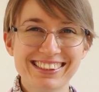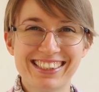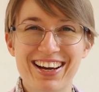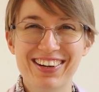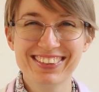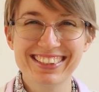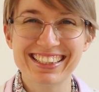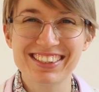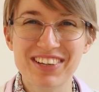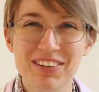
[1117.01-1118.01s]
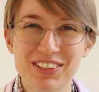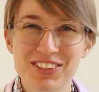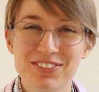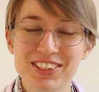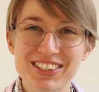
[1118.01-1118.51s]
So thank you very
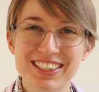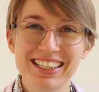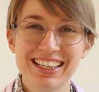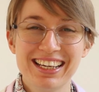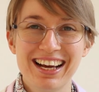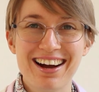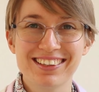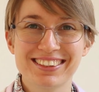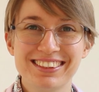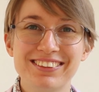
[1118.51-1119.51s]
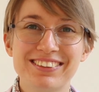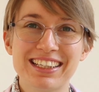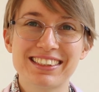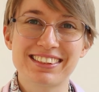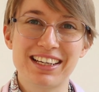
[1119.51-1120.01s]
much for watching. I'll see you
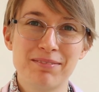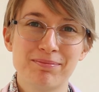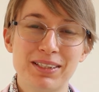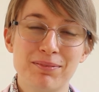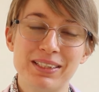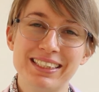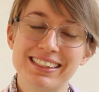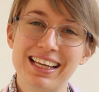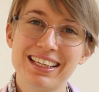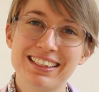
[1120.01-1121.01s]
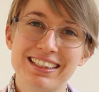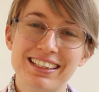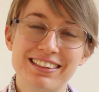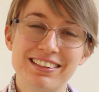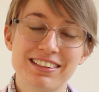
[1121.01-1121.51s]
next time, and please like
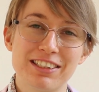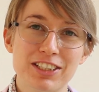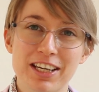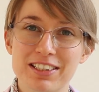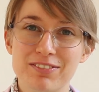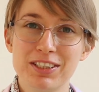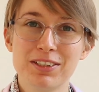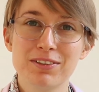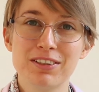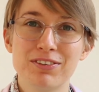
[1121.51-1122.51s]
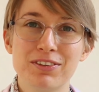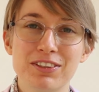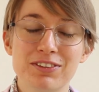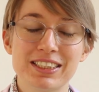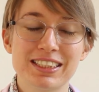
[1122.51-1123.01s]
and share this video if you're
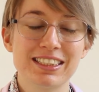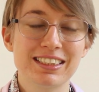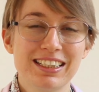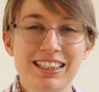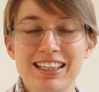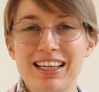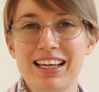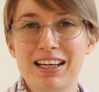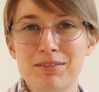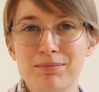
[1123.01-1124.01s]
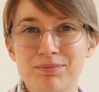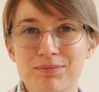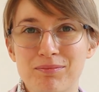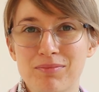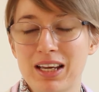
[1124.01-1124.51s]
interested,
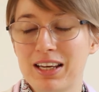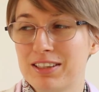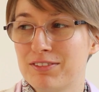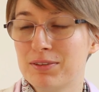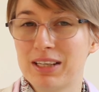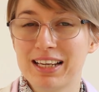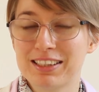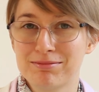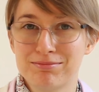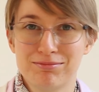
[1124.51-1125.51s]
and if you like